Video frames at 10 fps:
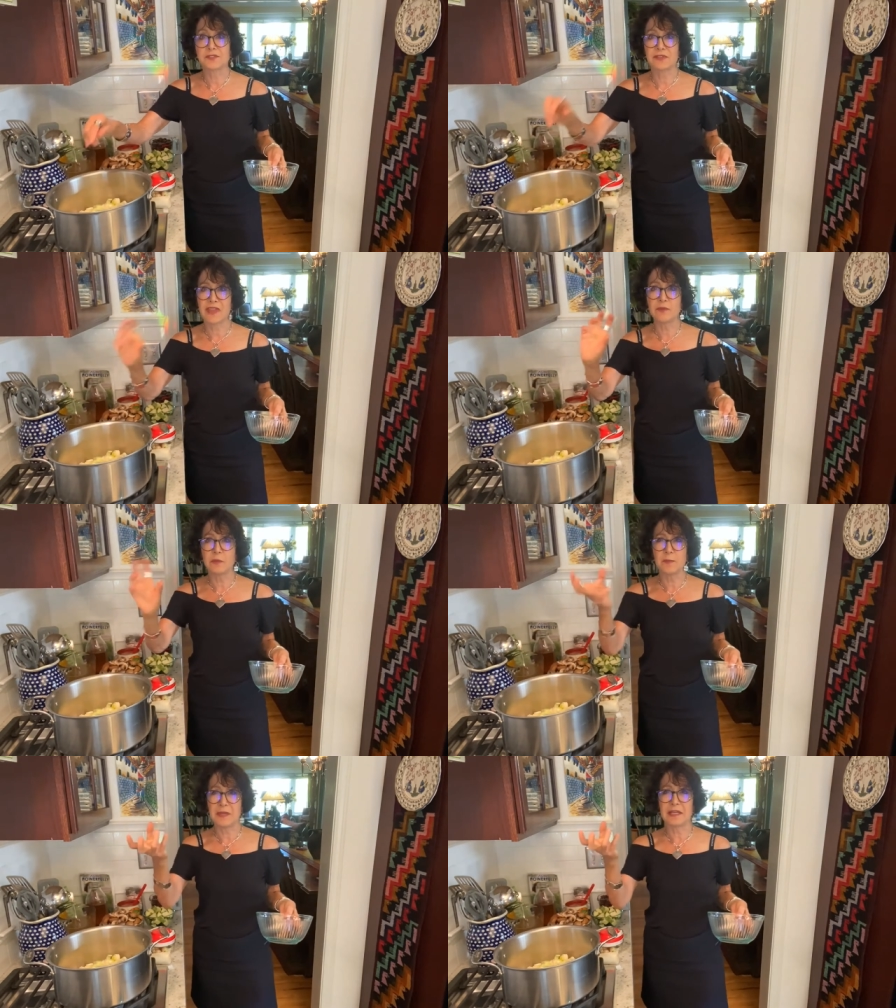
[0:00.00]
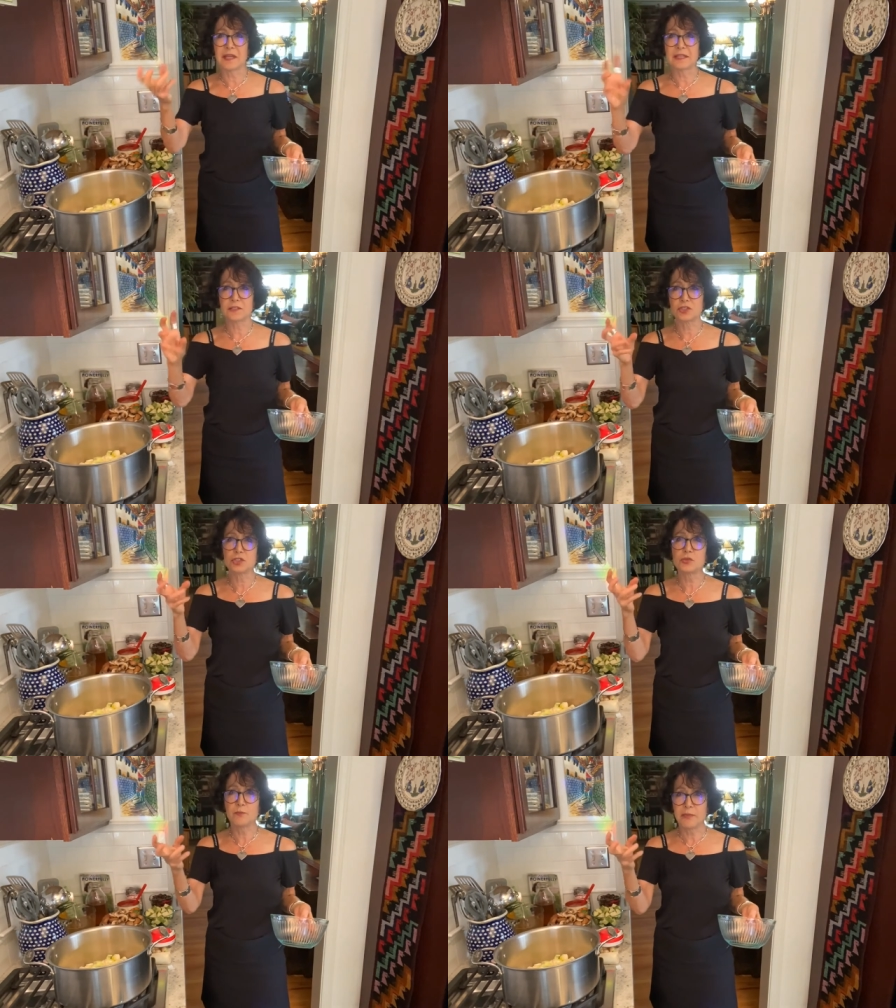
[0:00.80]
So that would be like
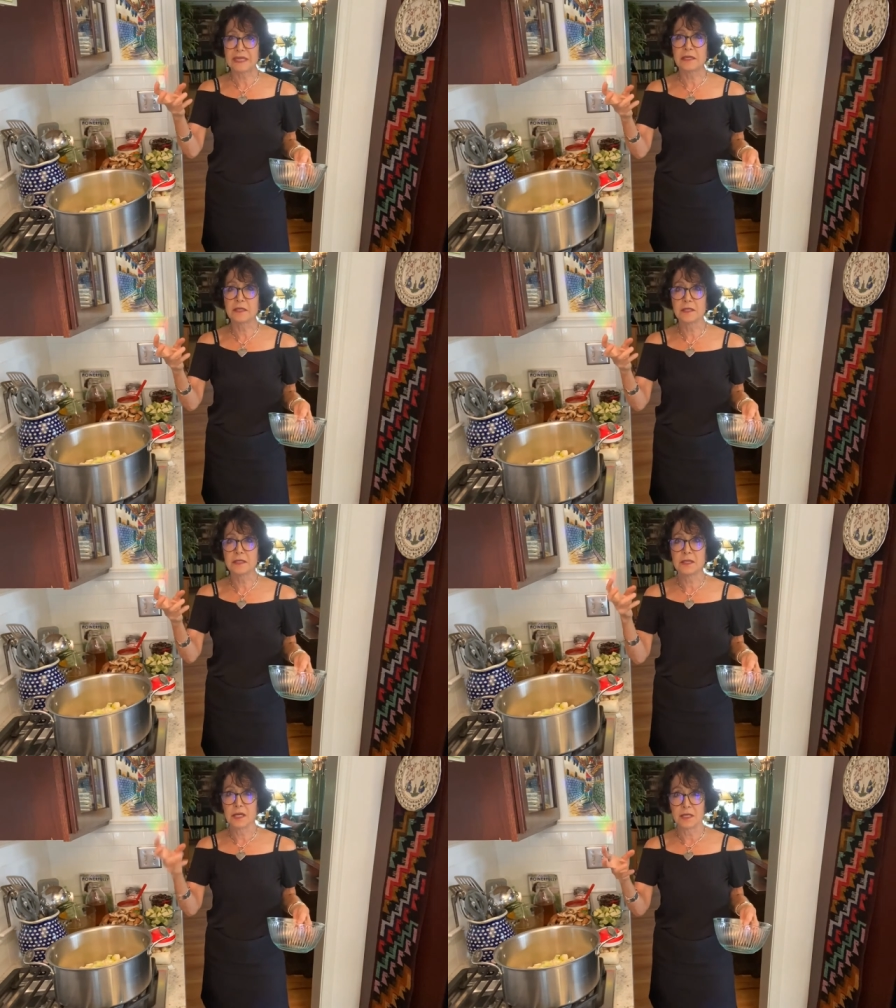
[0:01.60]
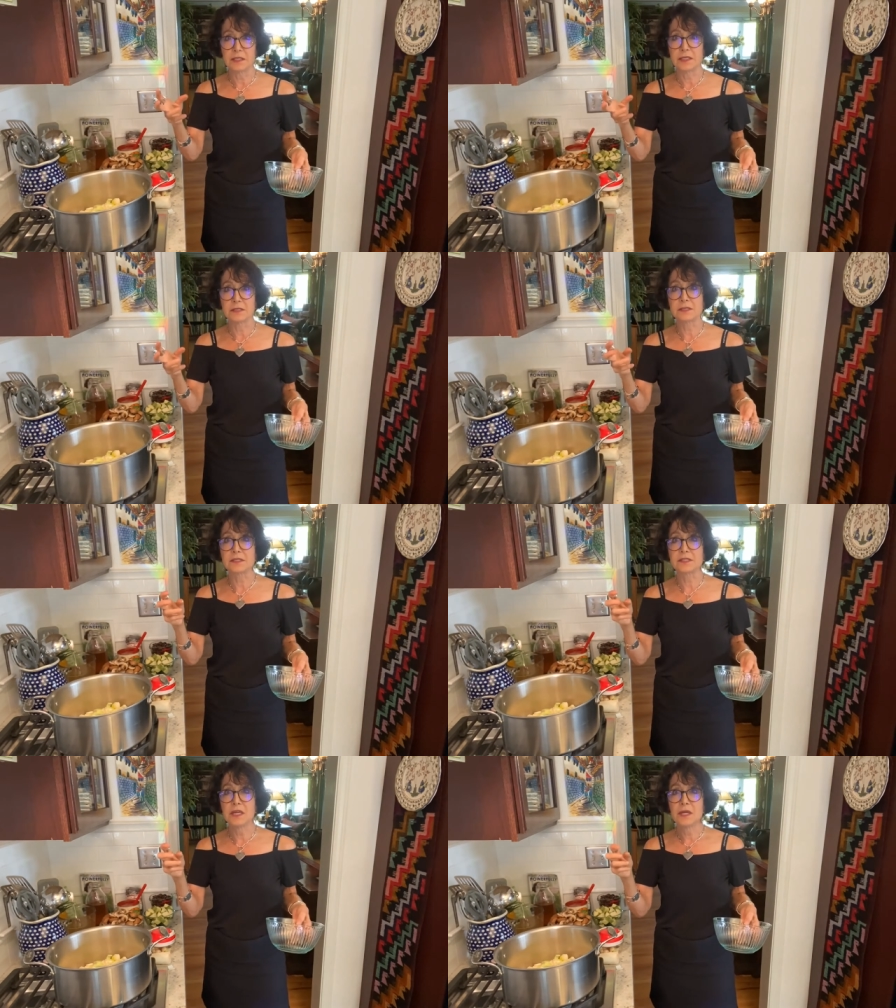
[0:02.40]
two big
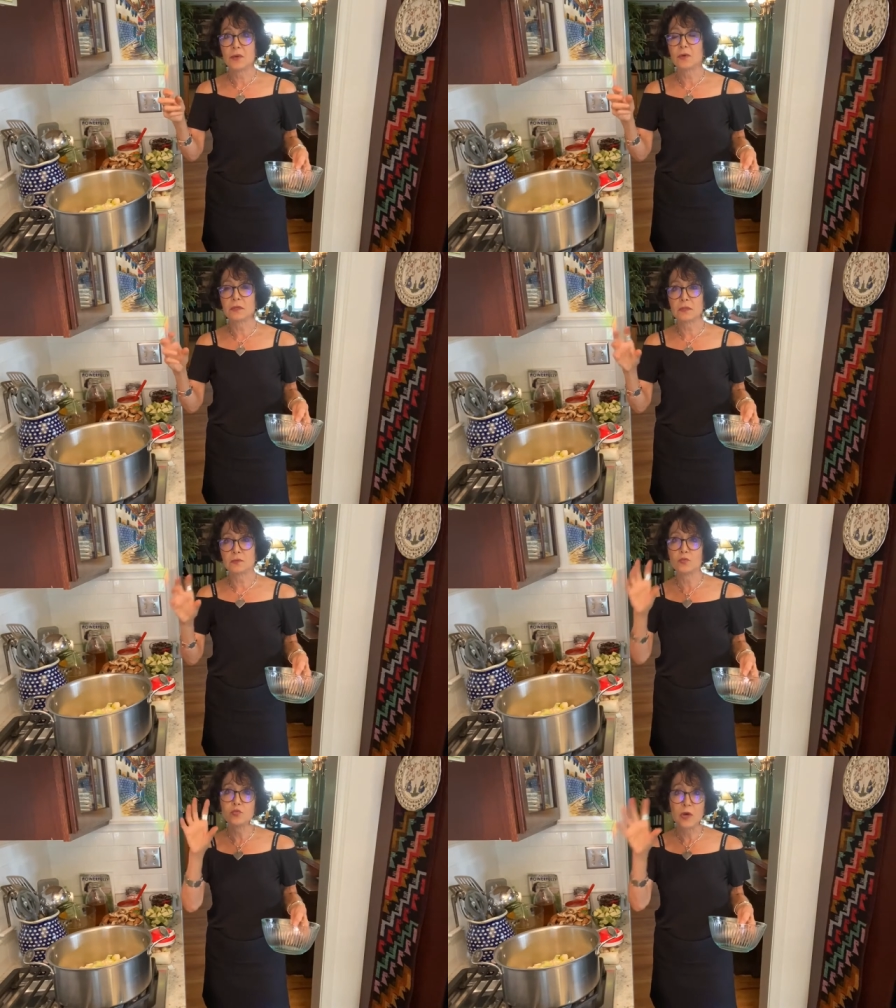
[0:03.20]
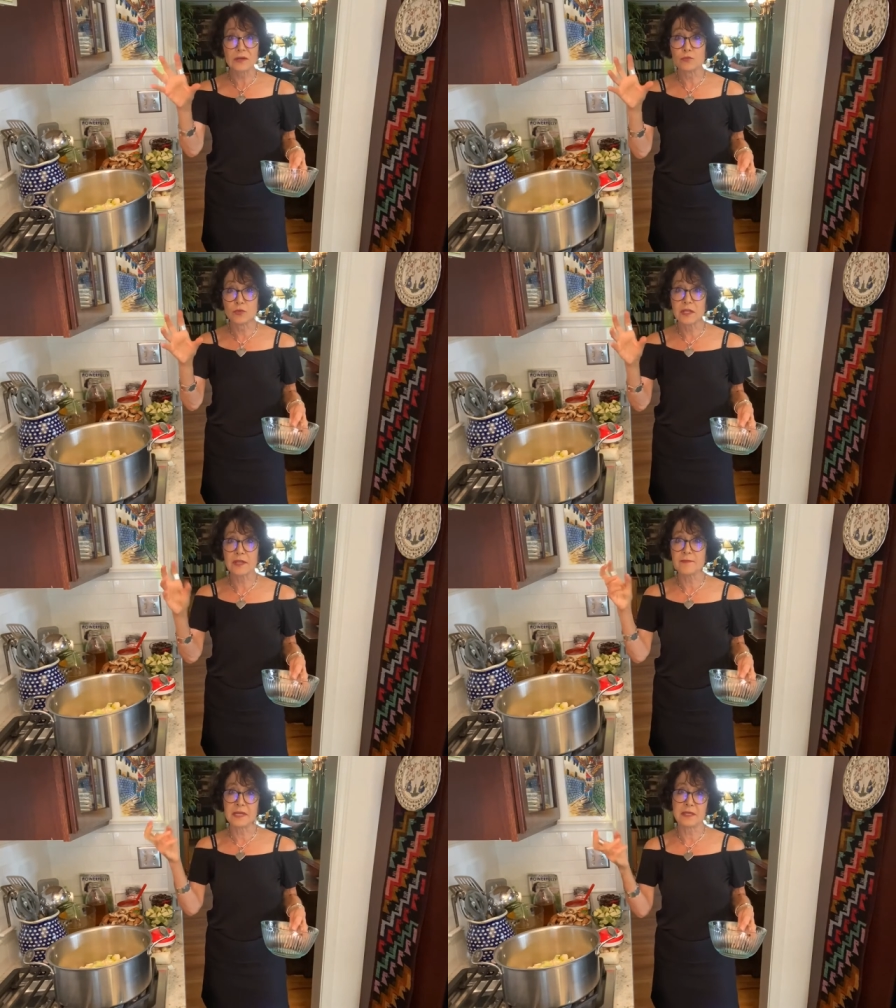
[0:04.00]
onions or one really
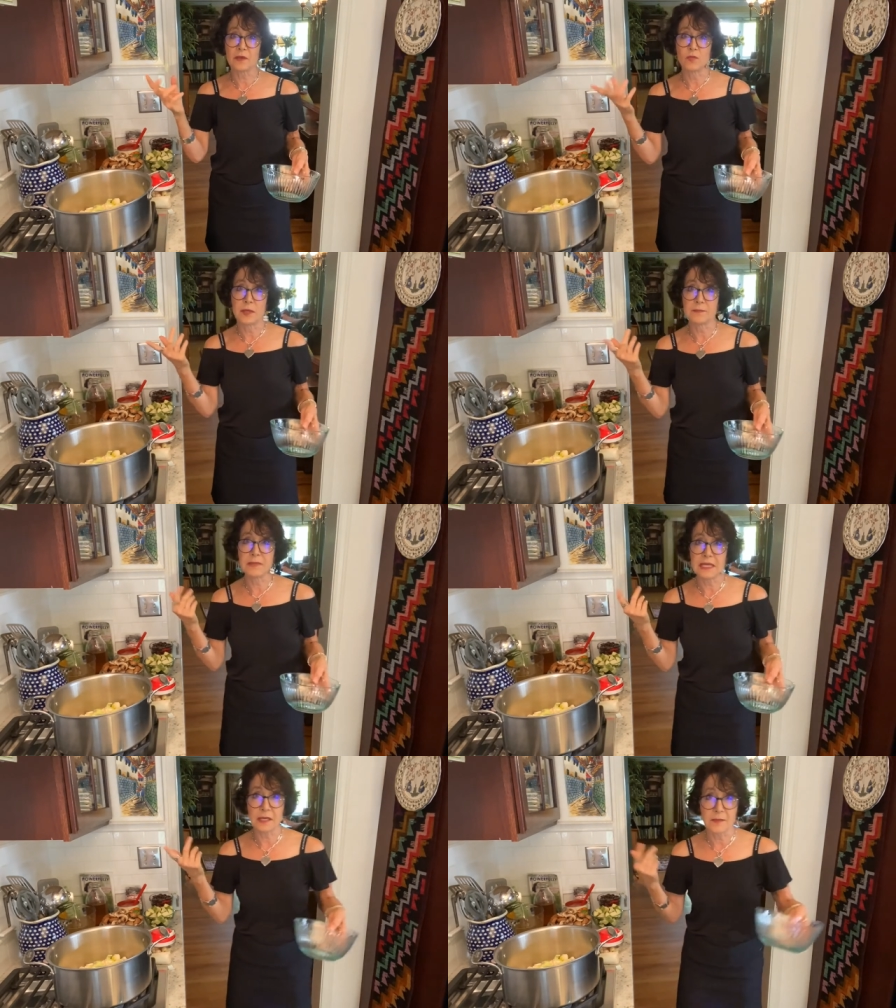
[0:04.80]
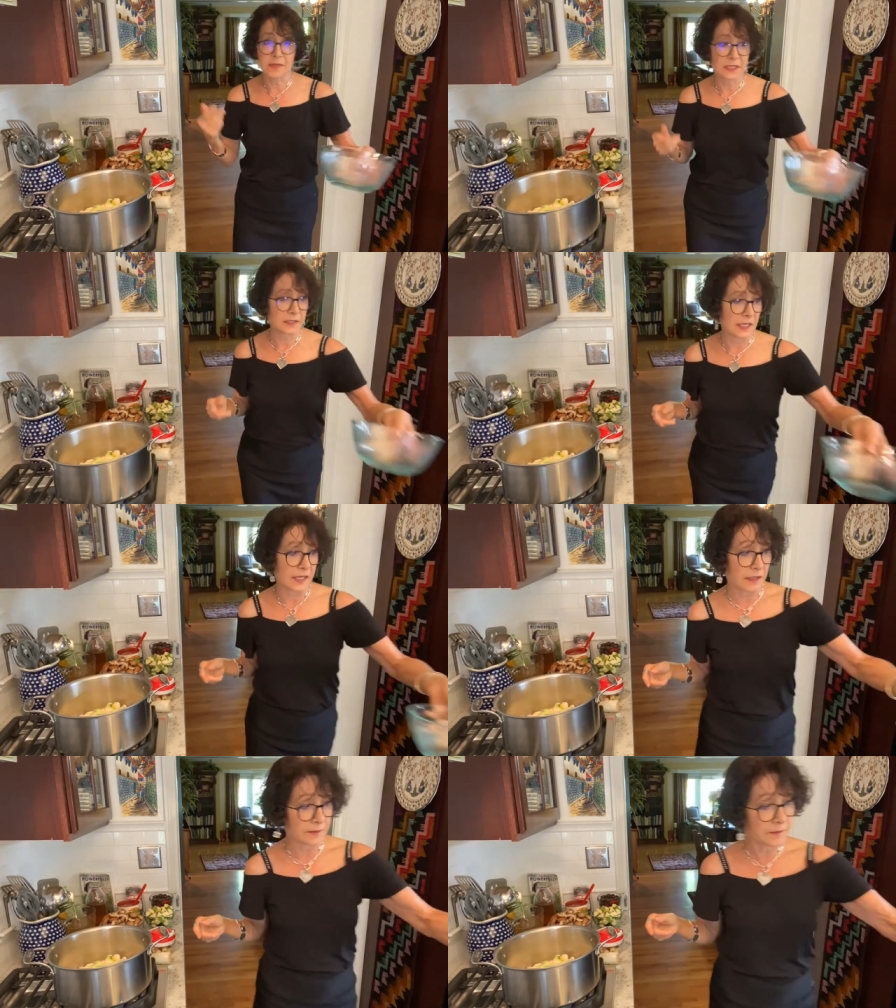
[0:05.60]
big and one medium onion.